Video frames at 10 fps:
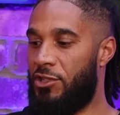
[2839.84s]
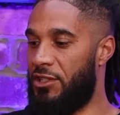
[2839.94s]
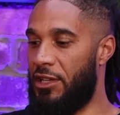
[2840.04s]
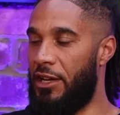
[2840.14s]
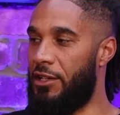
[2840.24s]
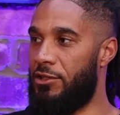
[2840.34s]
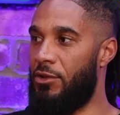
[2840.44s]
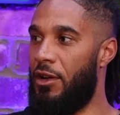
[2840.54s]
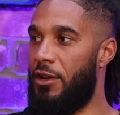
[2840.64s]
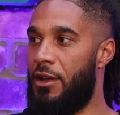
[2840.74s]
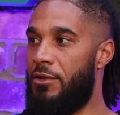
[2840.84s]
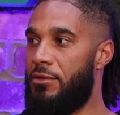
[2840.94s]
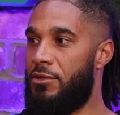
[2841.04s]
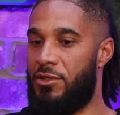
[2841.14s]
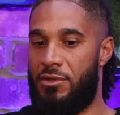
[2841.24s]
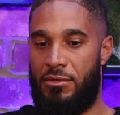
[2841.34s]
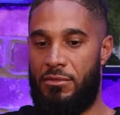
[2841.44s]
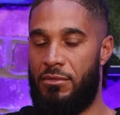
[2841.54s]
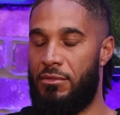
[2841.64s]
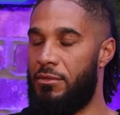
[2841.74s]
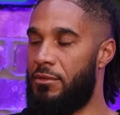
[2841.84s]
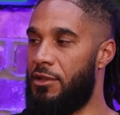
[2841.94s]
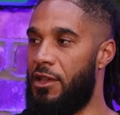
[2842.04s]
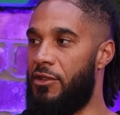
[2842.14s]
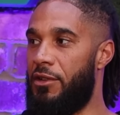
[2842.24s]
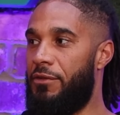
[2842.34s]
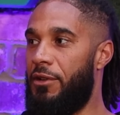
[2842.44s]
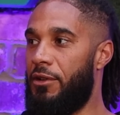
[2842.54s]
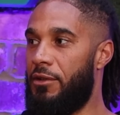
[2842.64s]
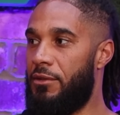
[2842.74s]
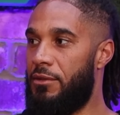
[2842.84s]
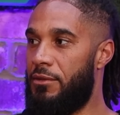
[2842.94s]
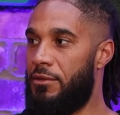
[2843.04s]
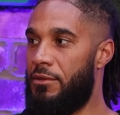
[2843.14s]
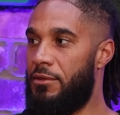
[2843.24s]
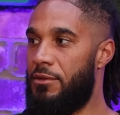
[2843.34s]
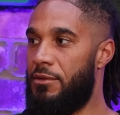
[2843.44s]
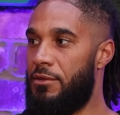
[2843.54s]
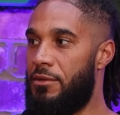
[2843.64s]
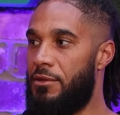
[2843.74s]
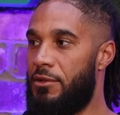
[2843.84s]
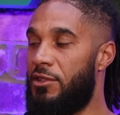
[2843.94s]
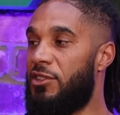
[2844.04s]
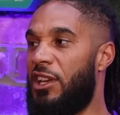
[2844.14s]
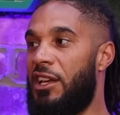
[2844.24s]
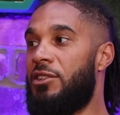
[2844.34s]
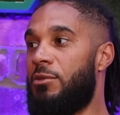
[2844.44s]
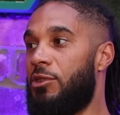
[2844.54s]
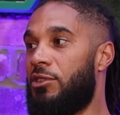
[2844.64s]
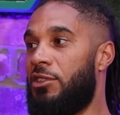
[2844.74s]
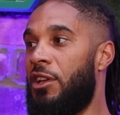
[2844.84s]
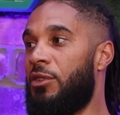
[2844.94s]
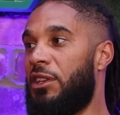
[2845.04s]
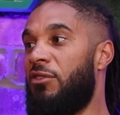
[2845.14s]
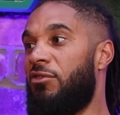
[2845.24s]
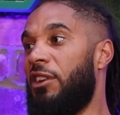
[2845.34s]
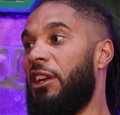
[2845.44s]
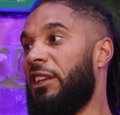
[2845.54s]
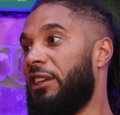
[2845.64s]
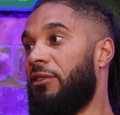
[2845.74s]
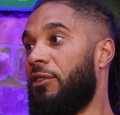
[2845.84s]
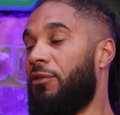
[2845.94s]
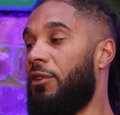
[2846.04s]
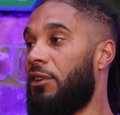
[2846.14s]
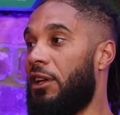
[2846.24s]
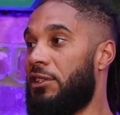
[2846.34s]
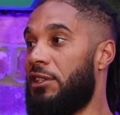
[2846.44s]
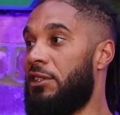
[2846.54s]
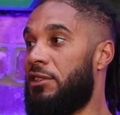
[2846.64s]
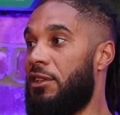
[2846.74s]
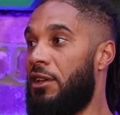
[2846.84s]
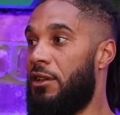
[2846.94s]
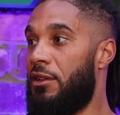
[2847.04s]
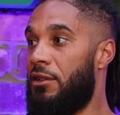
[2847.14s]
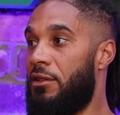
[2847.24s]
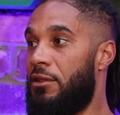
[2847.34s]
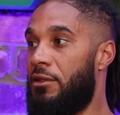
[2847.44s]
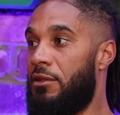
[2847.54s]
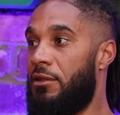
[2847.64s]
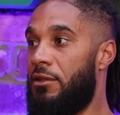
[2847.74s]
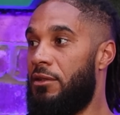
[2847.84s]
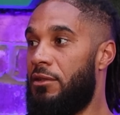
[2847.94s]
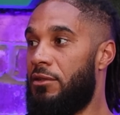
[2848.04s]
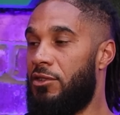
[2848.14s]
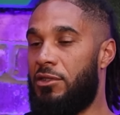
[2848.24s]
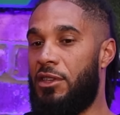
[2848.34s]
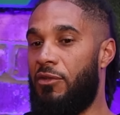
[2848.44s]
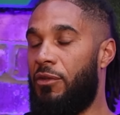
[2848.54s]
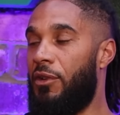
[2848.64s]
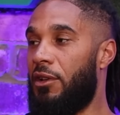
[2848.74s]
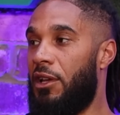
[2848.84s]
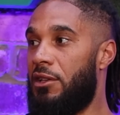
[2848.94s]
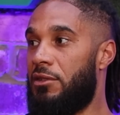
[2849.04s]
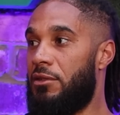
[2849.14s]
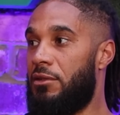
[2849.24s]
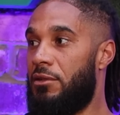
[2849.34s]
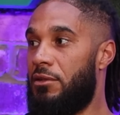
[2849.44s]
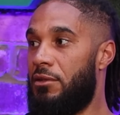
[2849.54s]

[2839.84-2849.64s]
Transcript: Just exactly as you are now, just giving a fuck. Doesn't change much. You don't give really give a fuck as it is, dear. Just give a fuck less.